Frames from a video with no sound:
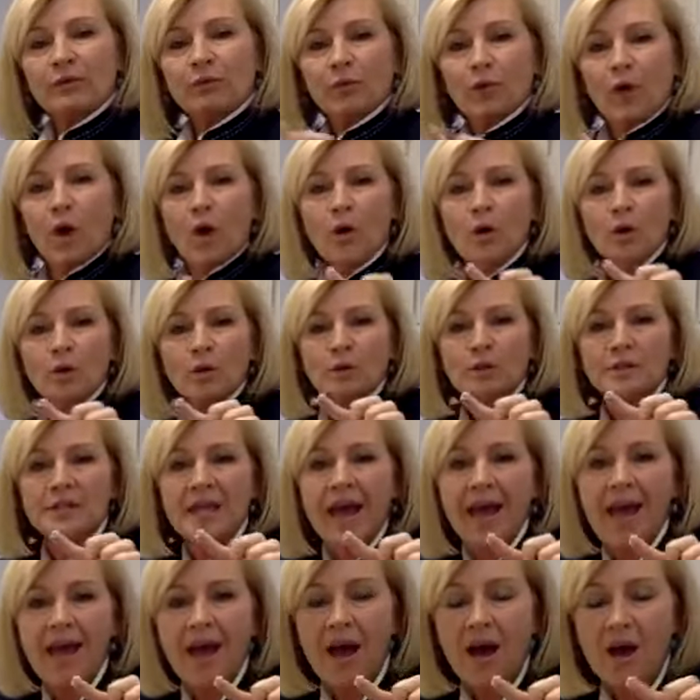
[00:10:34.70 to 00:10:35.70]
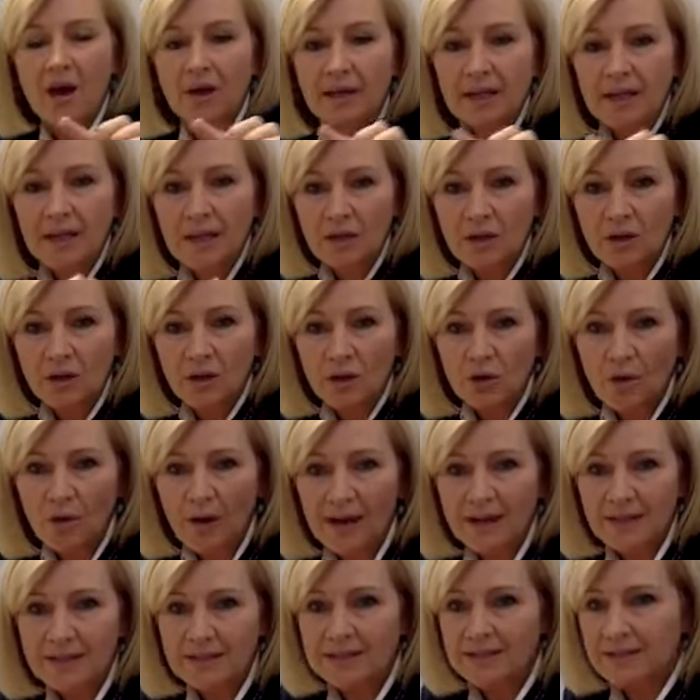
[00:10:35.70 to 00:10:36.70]
rolled our keto
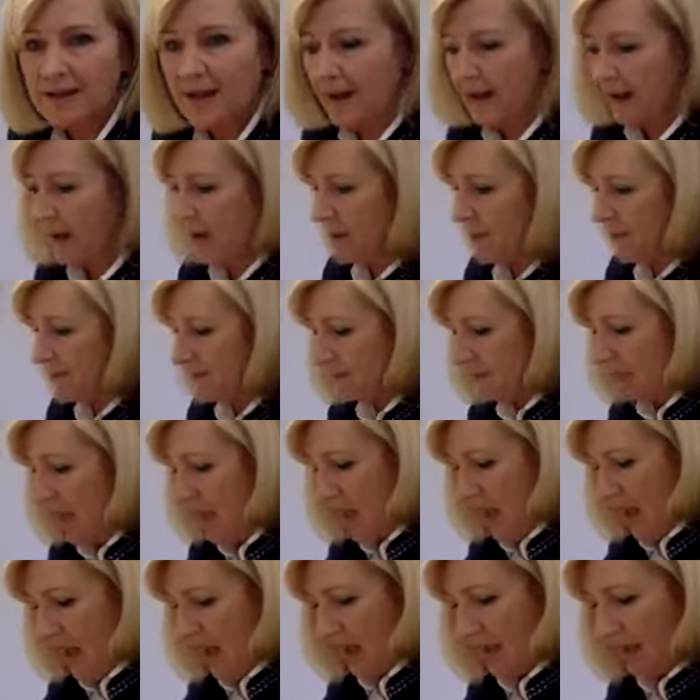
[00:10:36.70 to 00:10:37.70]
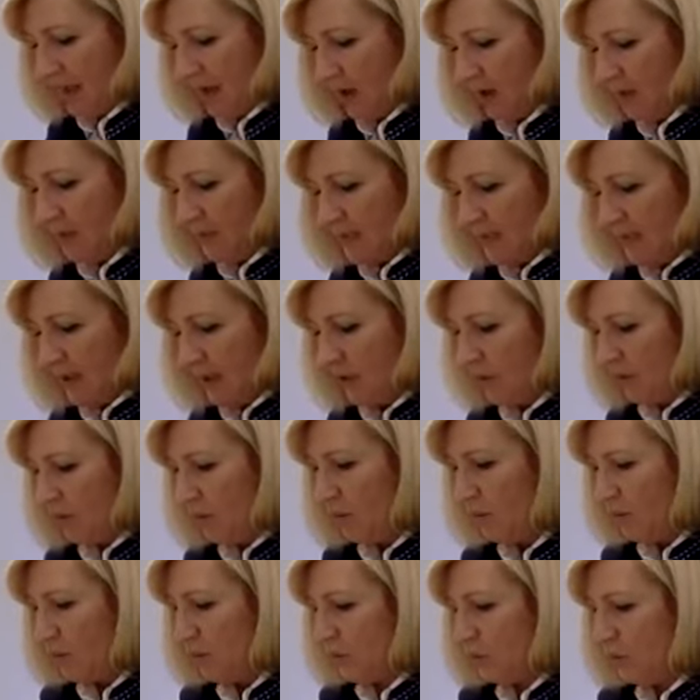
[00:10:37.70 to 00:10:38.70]
crackers out. And then I'm just going to
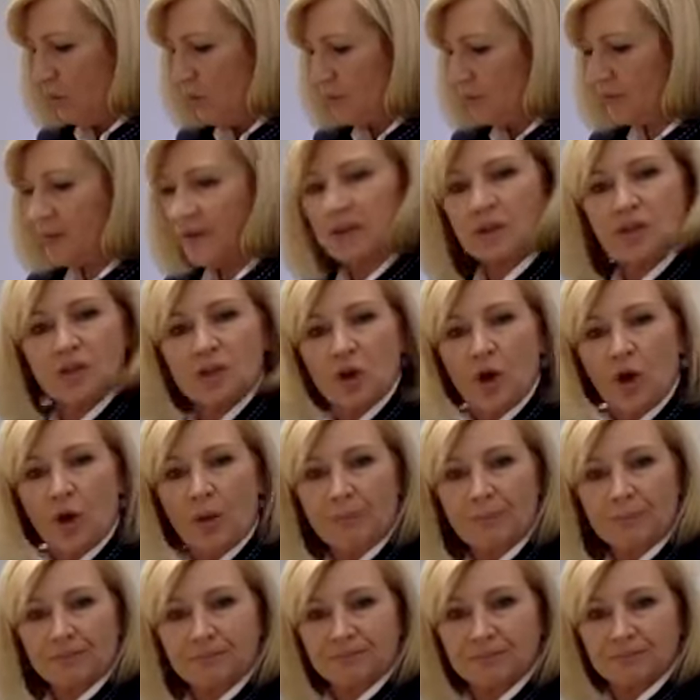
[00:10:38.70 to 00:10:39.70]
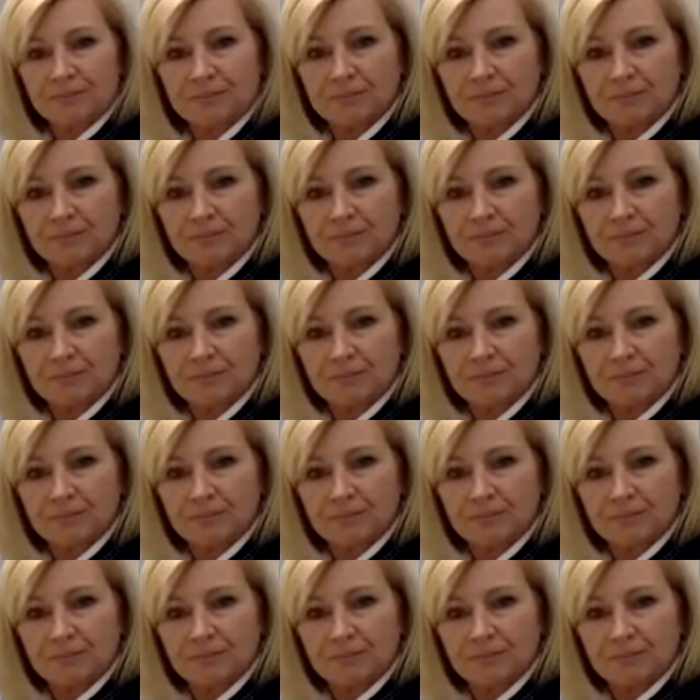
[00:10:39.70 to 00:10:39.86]
remove the top